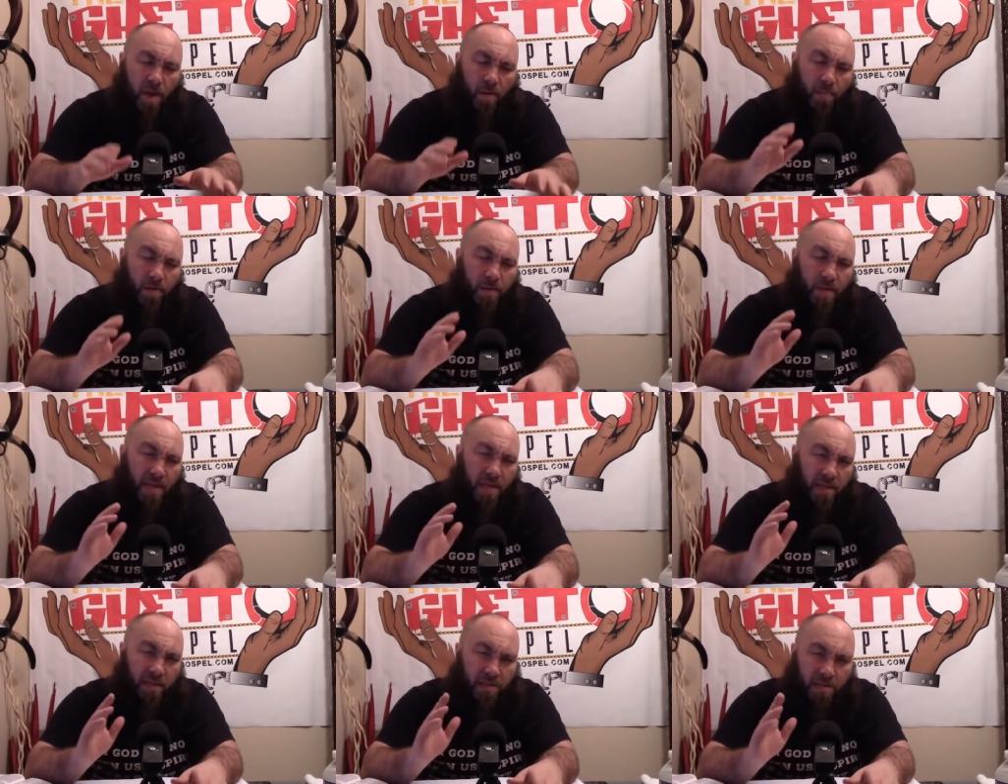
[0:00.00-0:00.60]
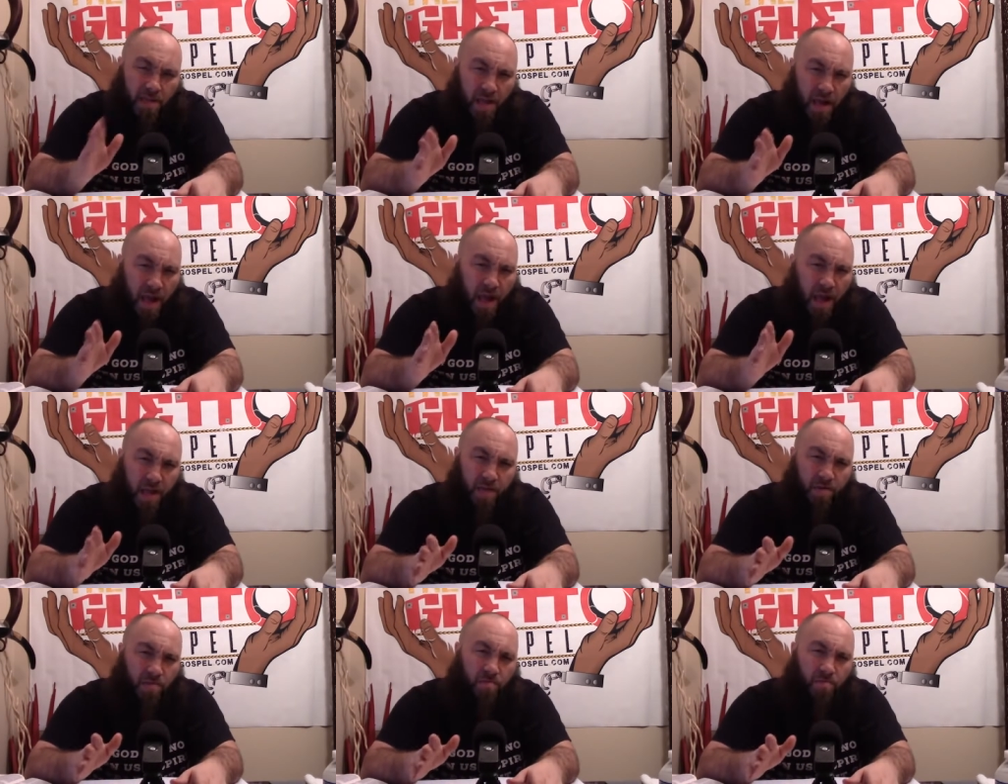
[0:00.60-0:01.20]
But yet the
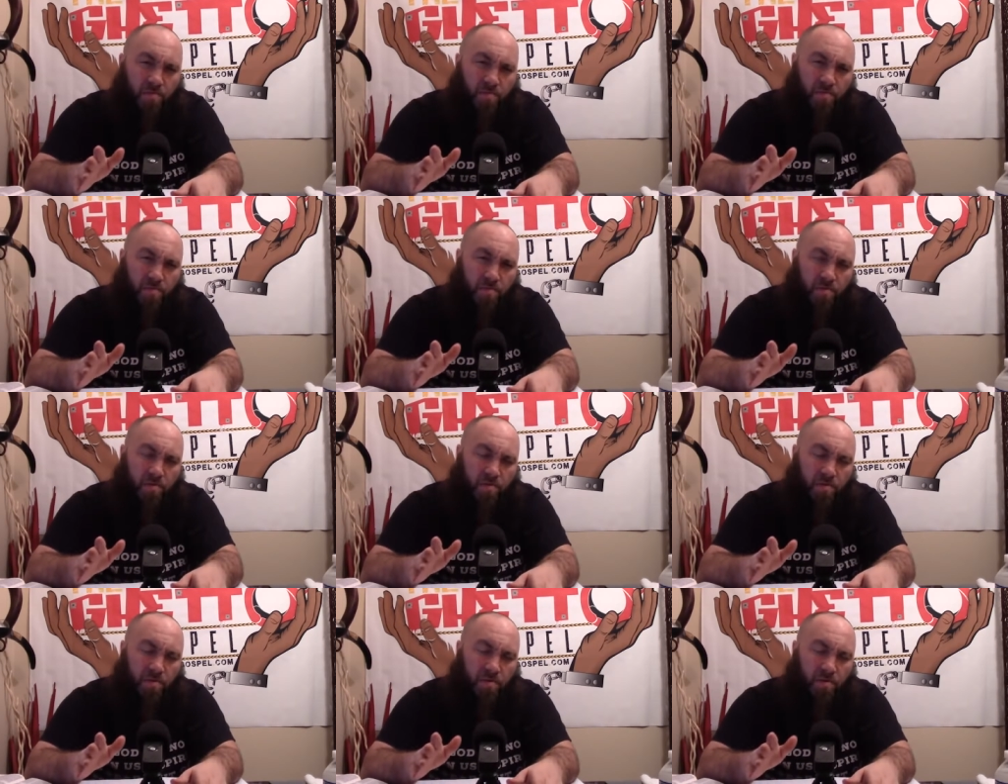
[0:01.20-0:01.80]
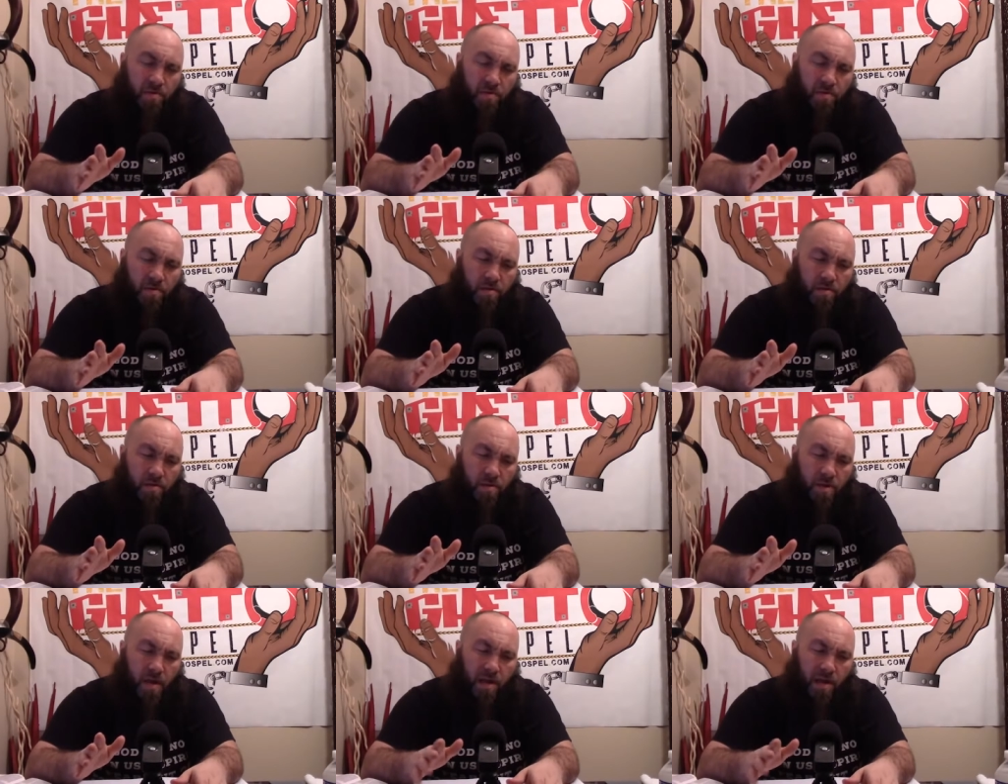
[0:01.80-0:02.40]
title
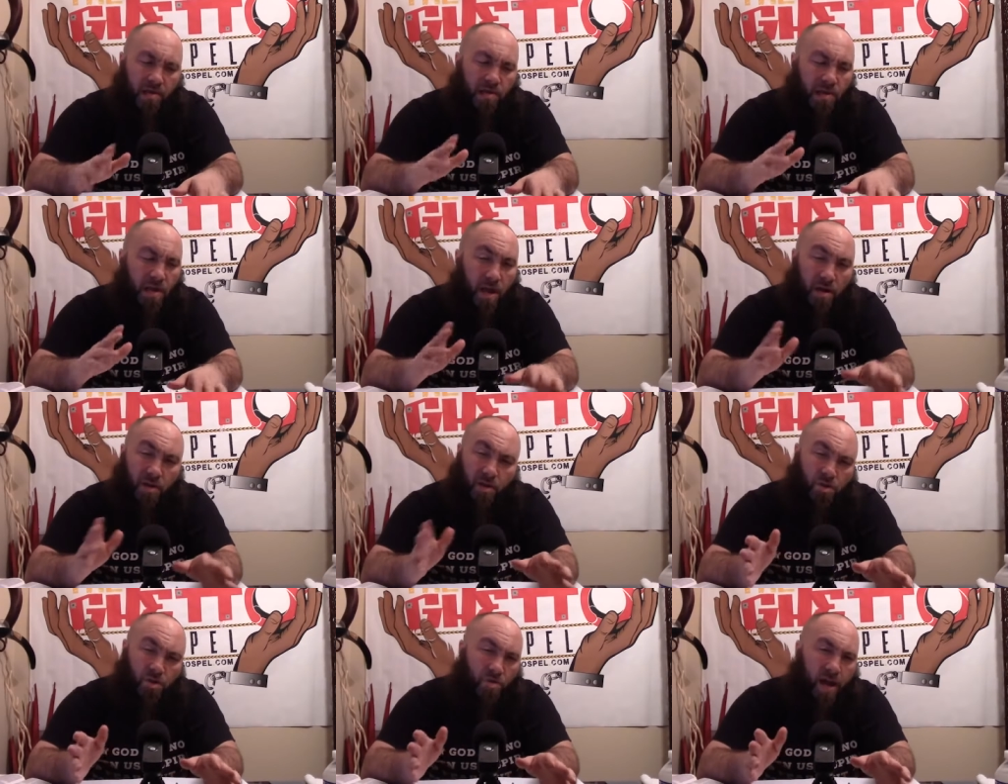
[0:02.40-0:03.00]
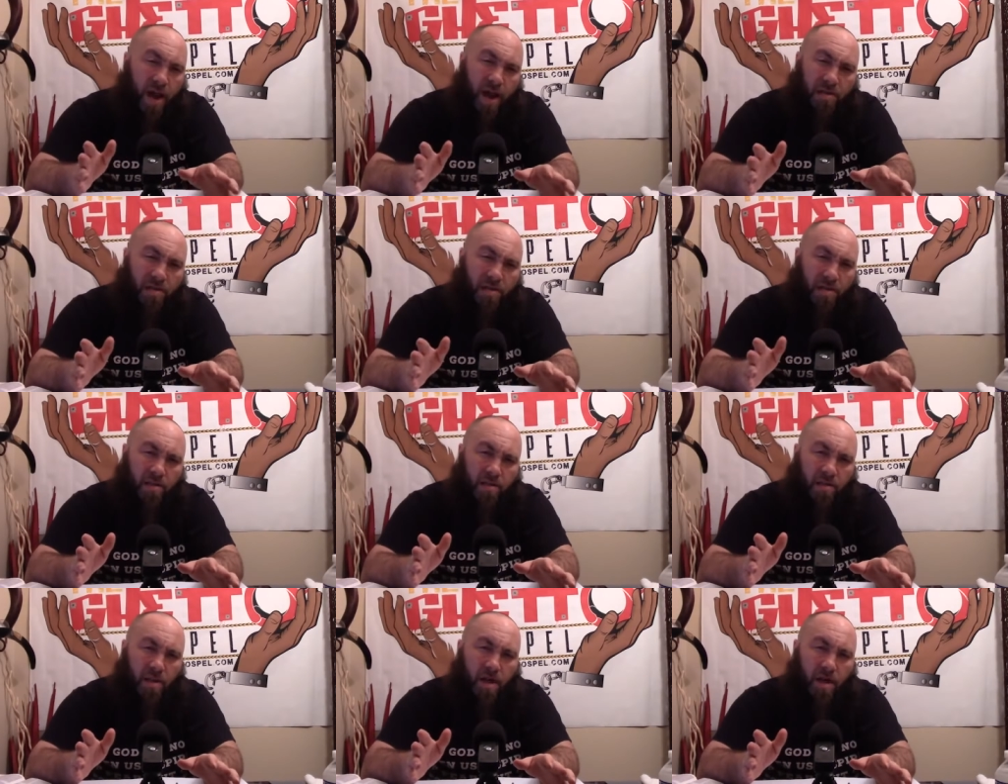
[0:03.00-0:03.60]
has not
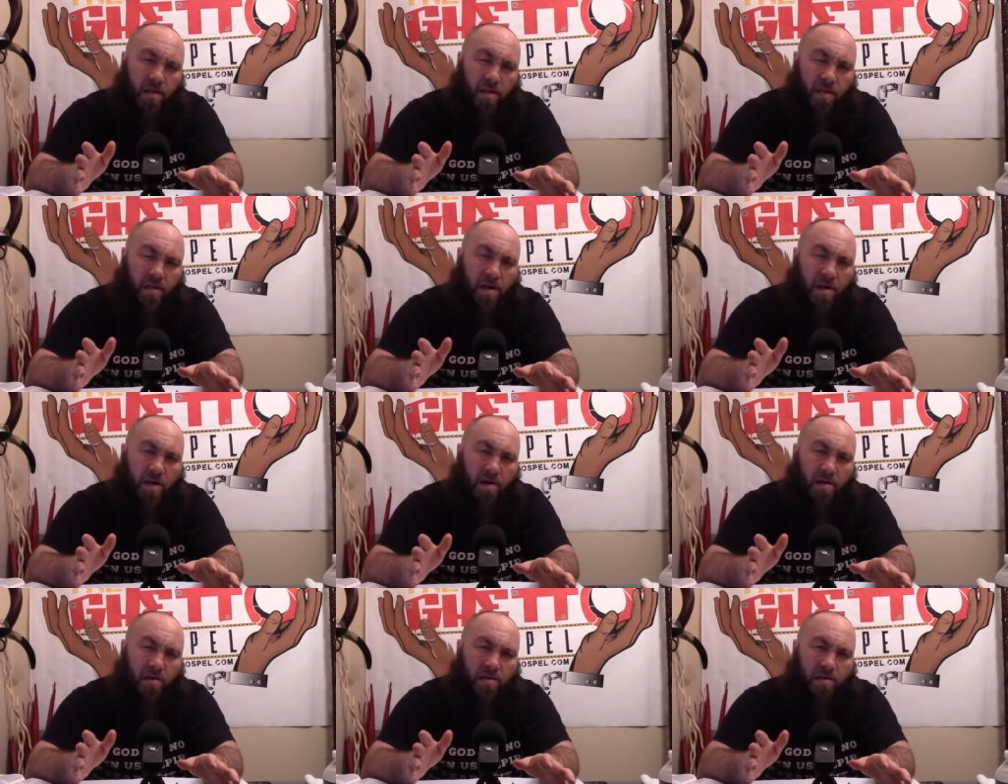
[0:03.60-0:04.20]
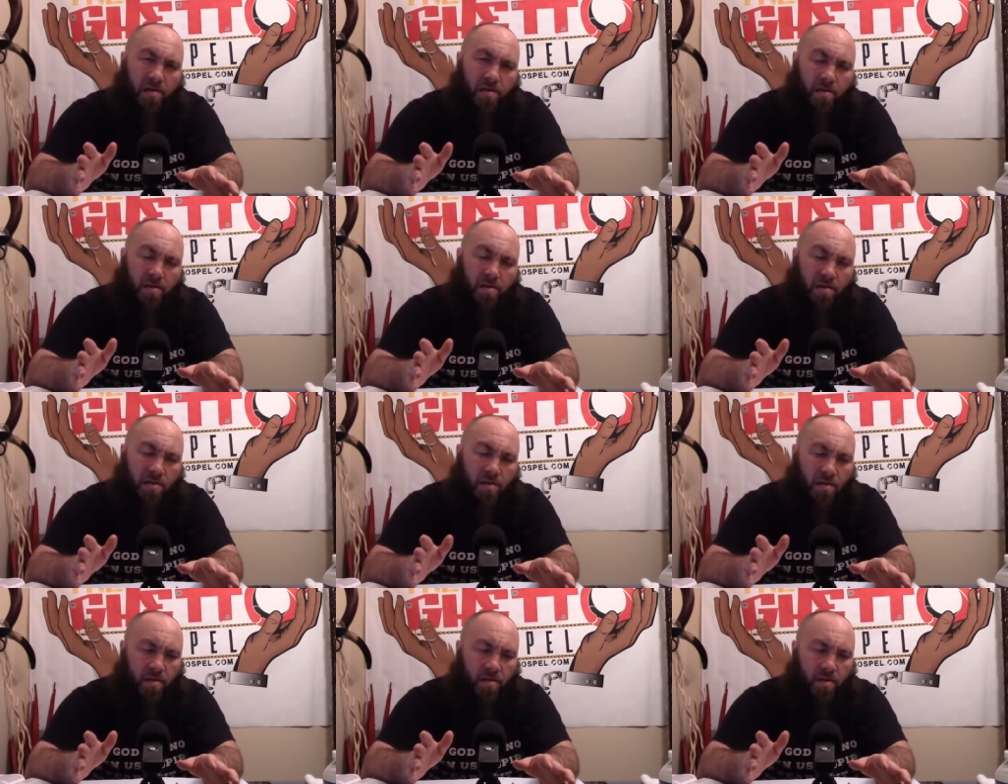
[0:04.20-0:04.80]
attracted a lot of y'all.
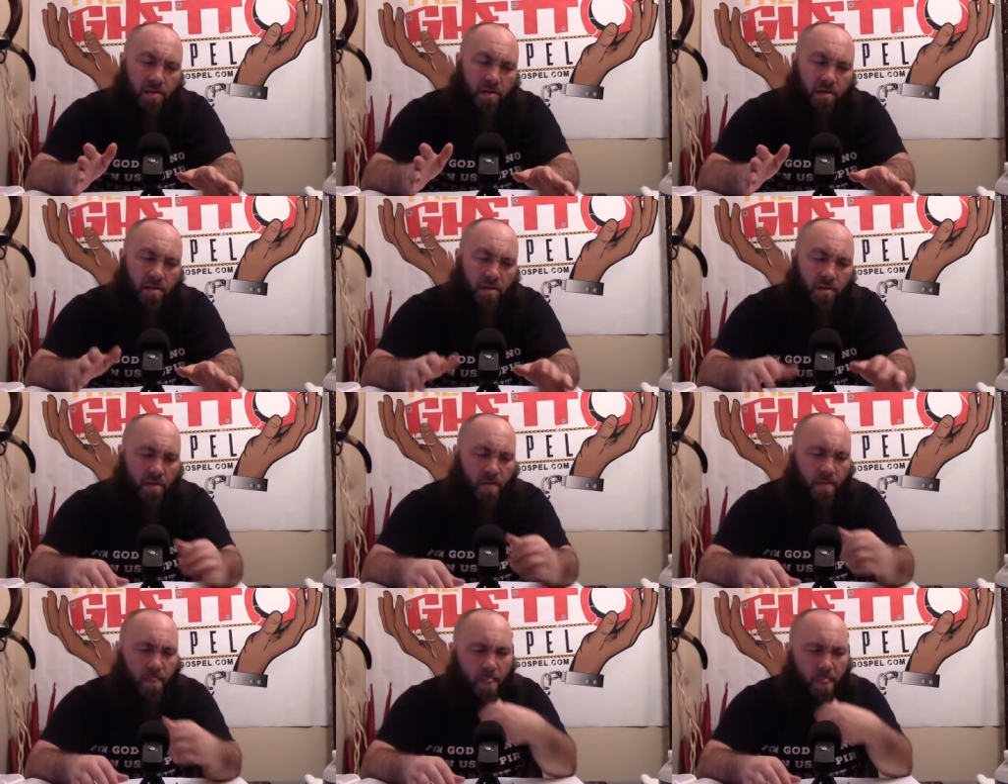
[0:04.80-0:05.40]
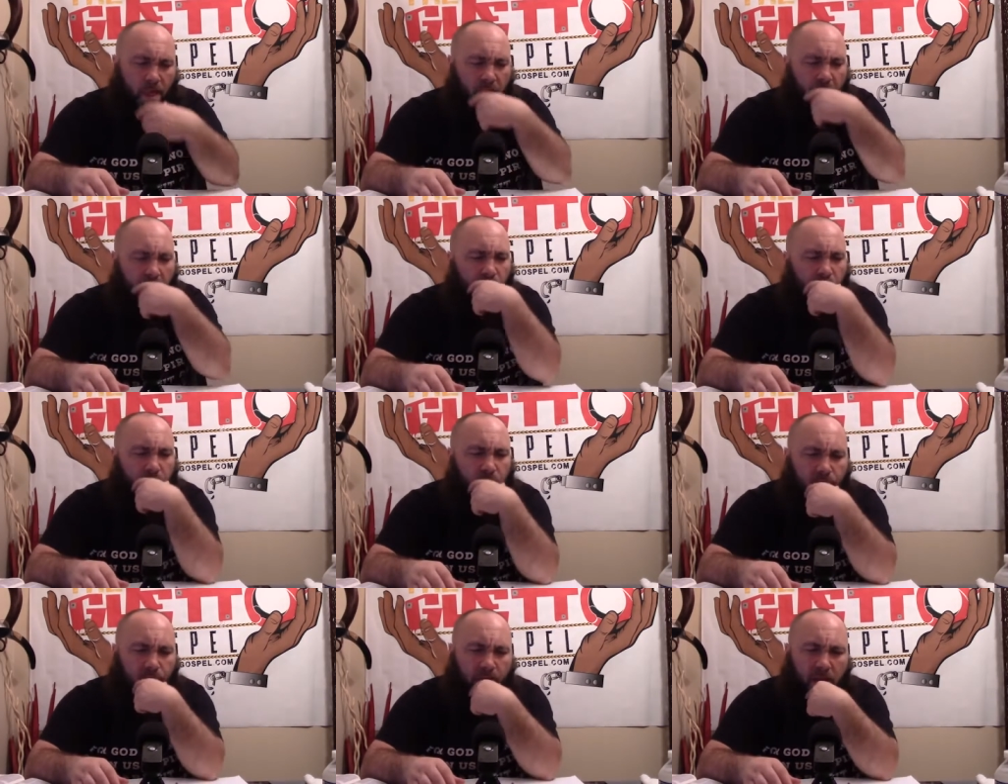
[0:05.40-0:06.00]
And I
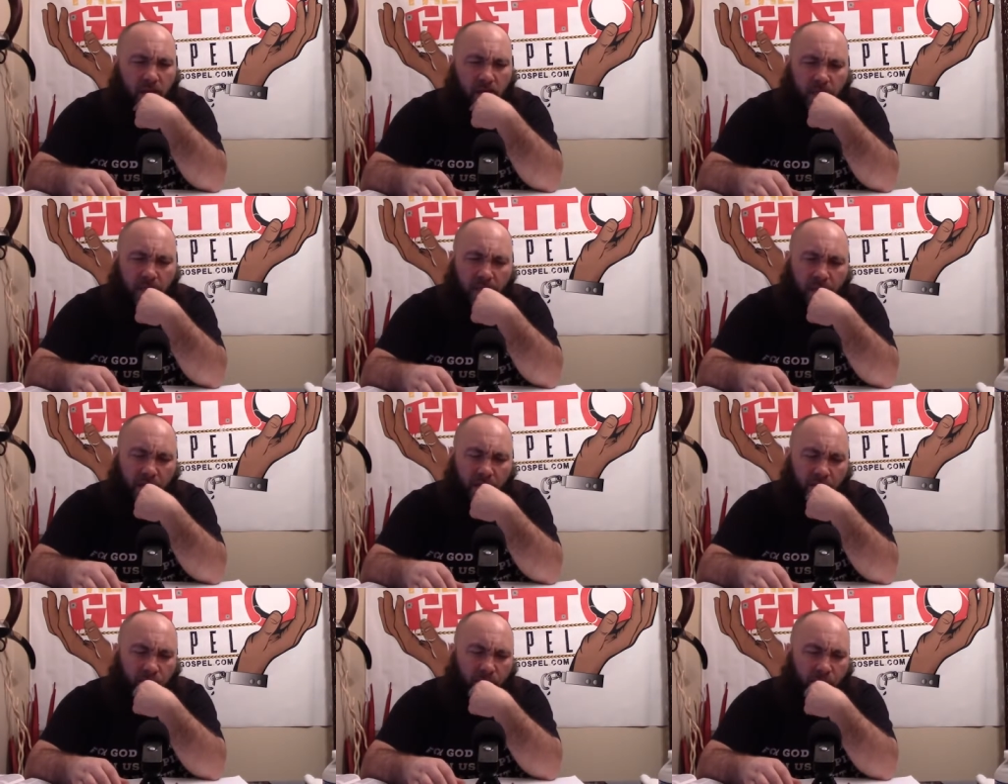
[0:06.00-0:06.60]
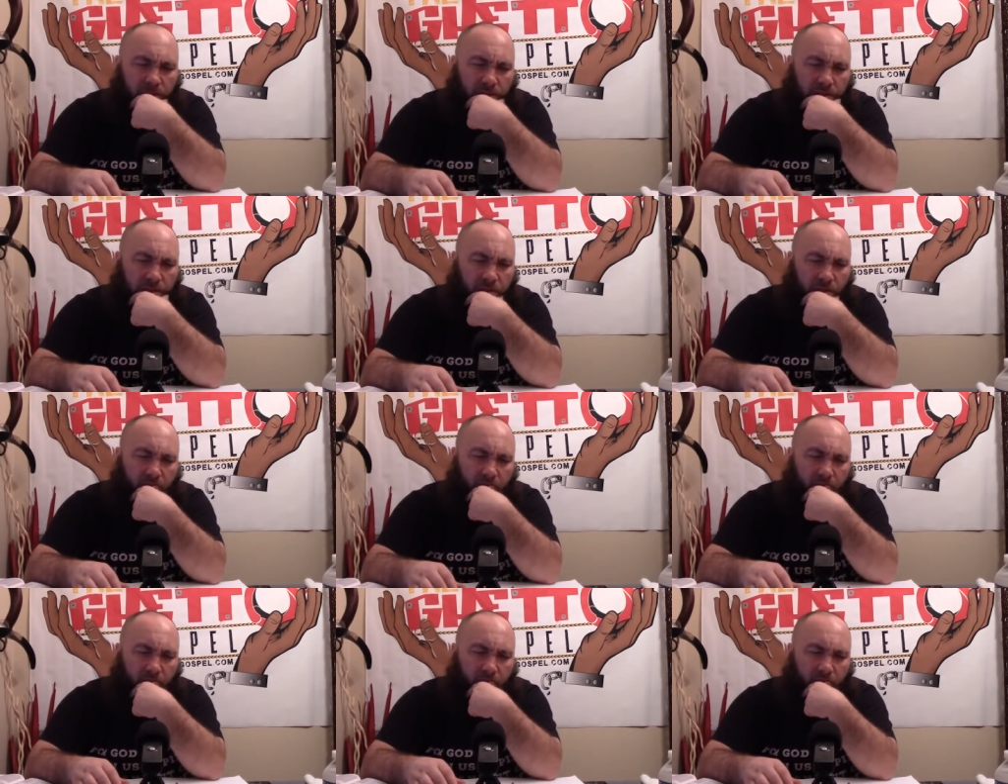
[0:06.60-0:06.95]
was meditating on this.